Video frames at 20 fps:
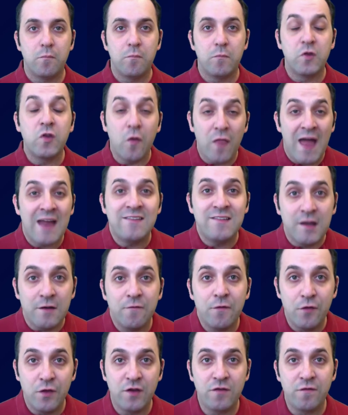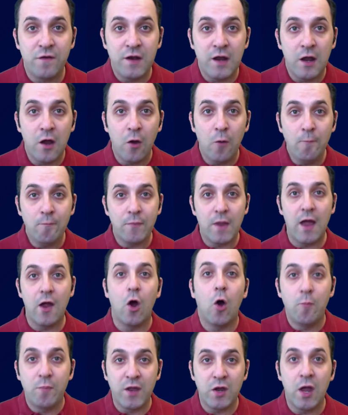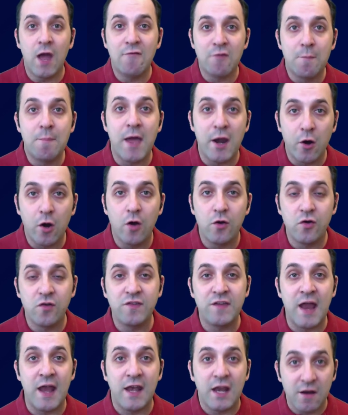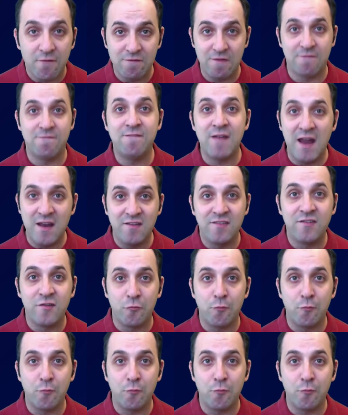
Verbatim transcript: So that's it for this video. I hope that you have a better understanding of the phases of